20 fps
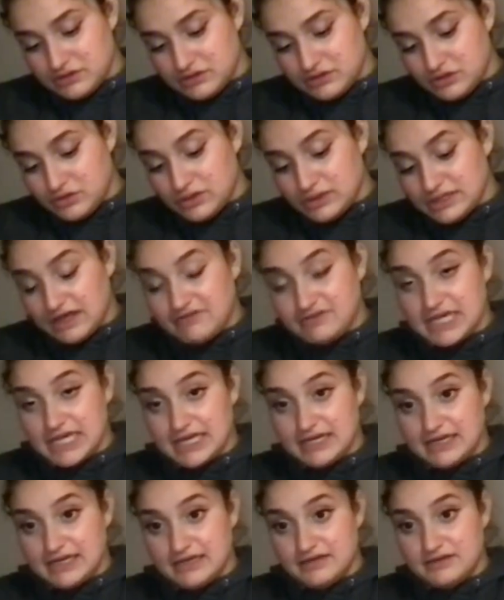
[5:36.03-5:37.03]
who are
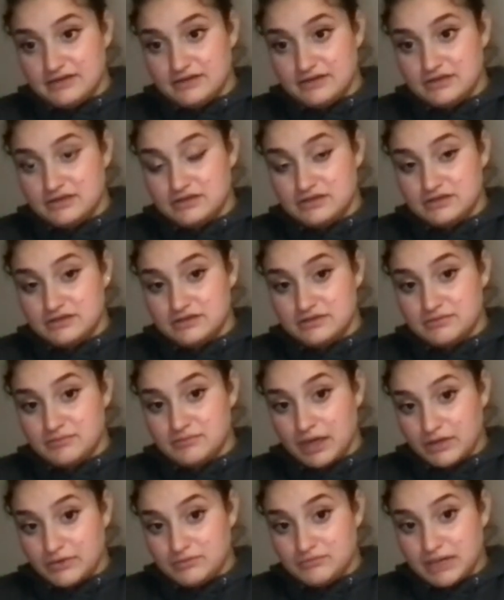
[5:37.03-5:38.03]
left-handed,
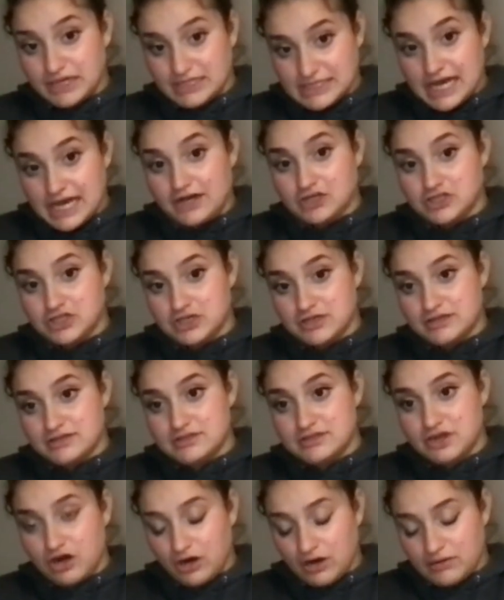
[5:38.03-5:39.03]
my
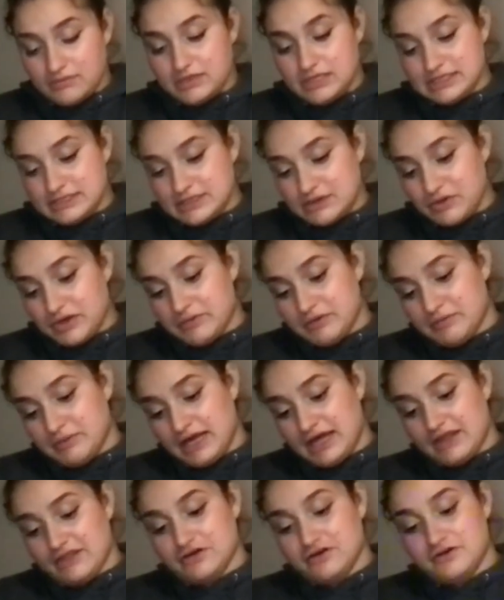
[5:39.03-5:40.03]
dashes is going to be my
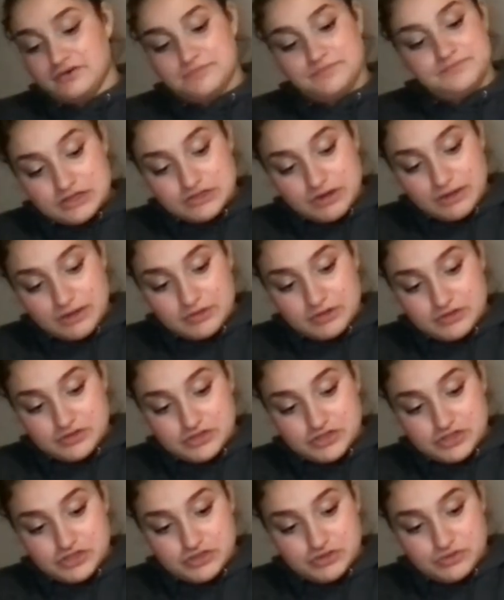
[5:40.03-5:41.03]
ethyl. So I'm going
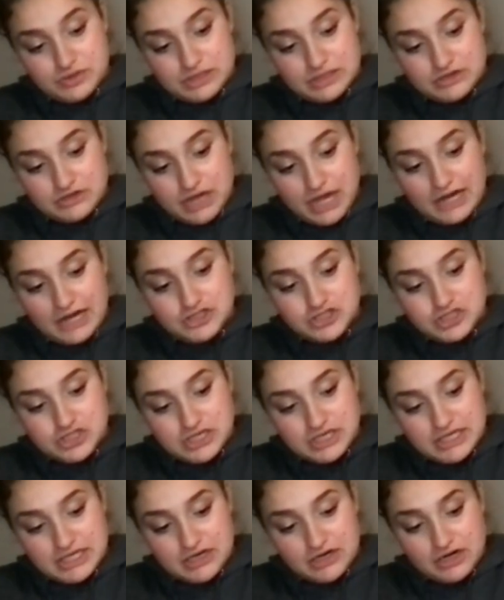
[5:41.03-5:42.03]
to do a little
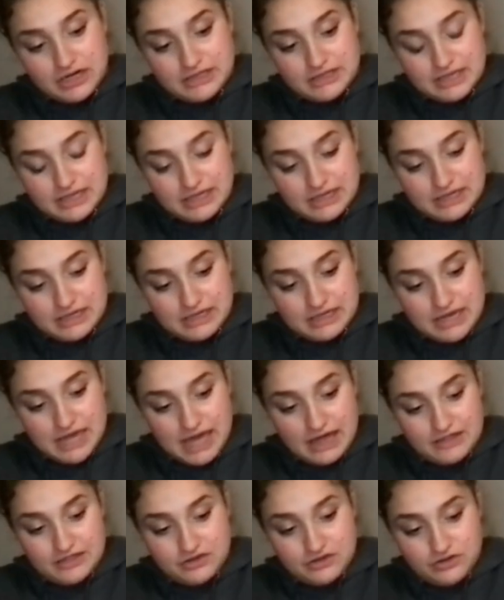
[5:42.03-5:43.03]
hydrogen here and then an
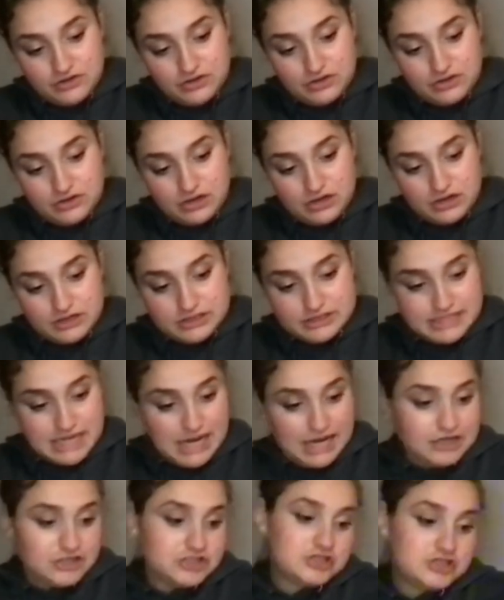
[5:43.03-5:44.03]
ethyl on a
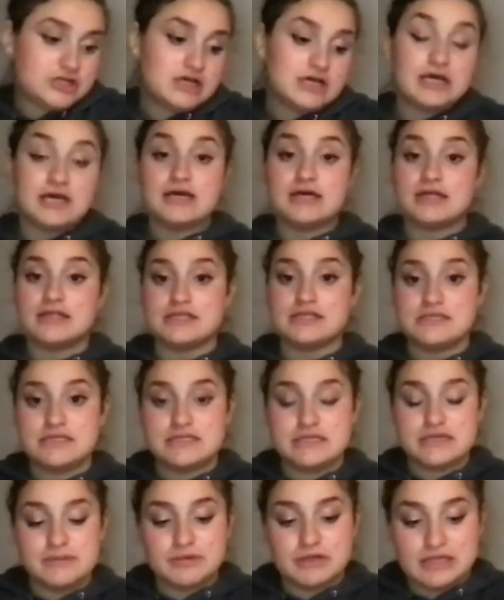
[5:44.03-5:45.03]
dash. This
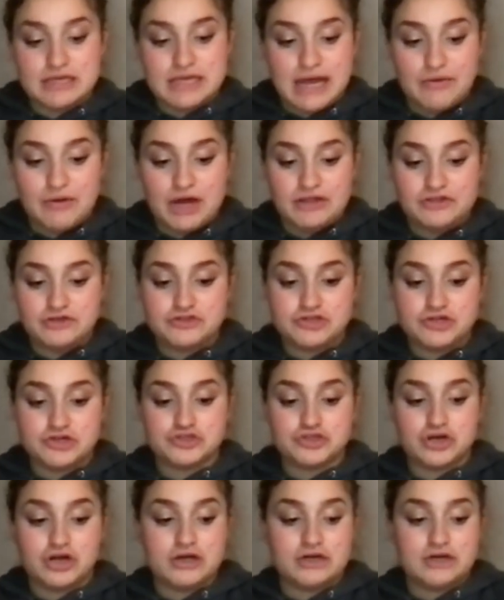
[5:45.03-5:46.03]
is typically how ethyls are
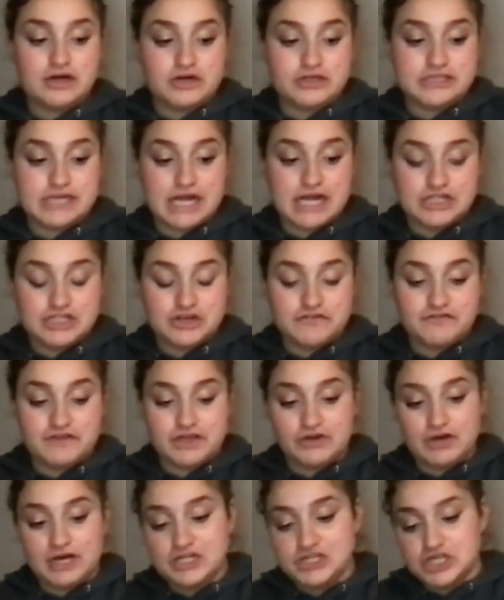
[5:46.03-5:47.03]
drawn on dash
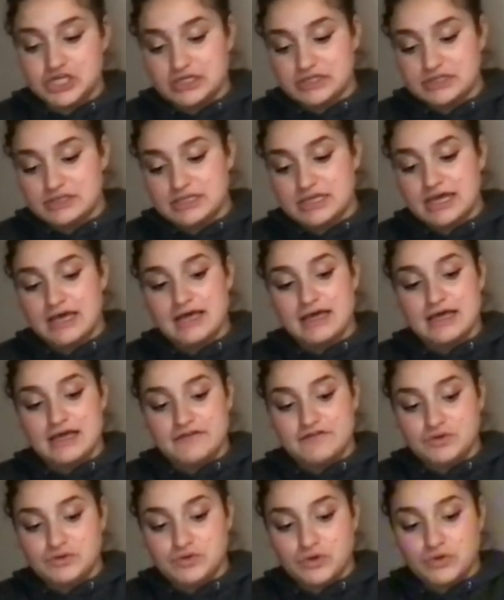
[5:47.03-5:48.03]
configurations. If
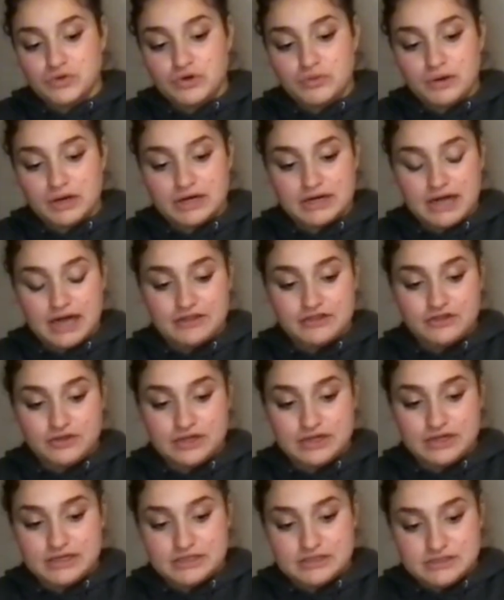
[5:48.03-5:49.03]
you don't know what an ethyl
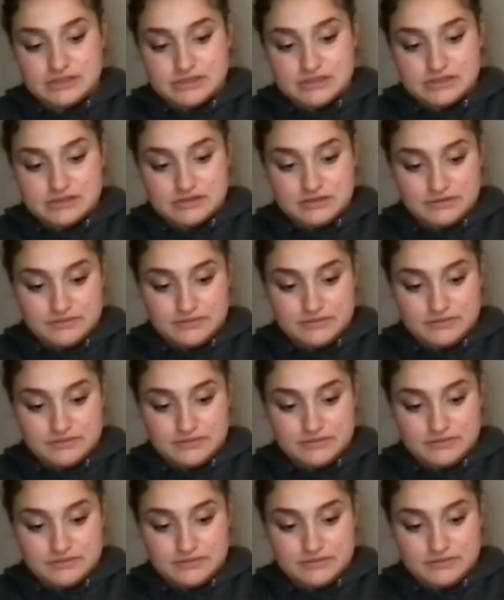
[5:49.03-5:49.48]
is,